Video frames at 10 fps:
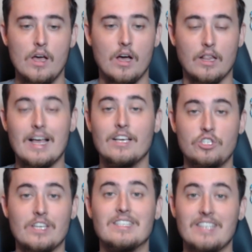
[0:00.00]
Uh, last
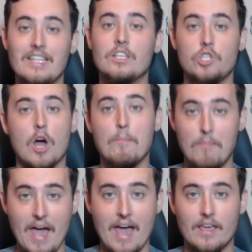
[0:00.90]
chance to take the job
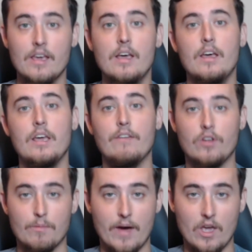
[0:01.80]
back if
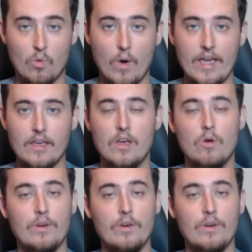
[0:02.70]
you're Mike White.